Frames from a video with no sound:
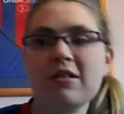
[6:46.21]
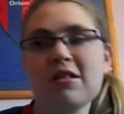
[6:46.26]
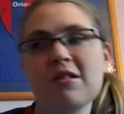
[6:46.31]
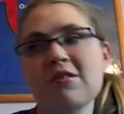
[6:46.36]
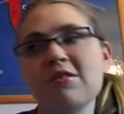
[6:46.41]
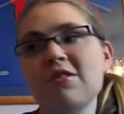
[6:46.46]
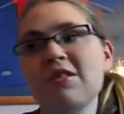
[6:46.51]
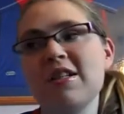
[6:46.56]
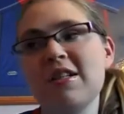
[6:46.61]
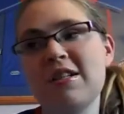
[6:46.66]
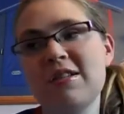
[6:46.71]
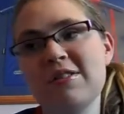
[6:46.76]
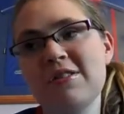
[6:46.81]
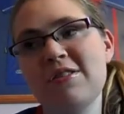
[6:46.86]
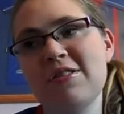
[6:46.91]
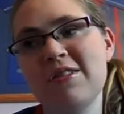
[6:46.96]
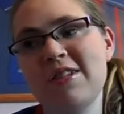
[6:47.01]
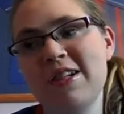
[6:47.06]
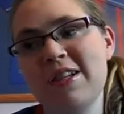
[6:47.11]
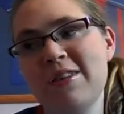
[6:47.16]
because like
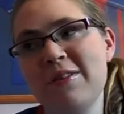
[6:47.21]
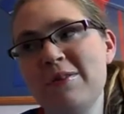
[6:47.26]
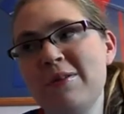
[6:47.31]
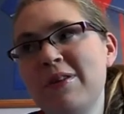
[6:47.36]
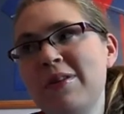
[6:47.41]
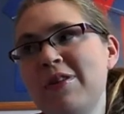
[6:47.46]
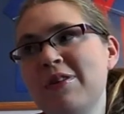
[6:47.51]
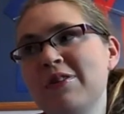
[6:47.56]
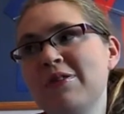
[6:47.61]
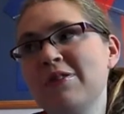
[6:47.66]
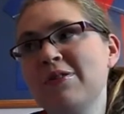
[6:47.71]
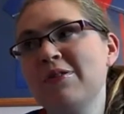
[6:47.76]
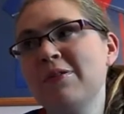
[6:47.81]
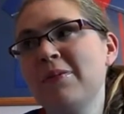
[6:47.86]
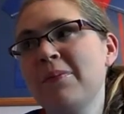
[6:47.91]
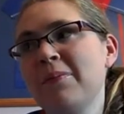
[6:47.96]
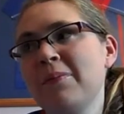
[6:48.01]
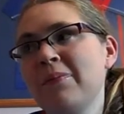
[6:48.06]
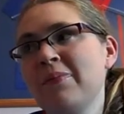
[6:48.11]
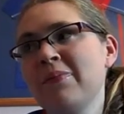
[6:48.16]
yesterday they were there,
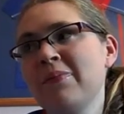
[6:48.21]
so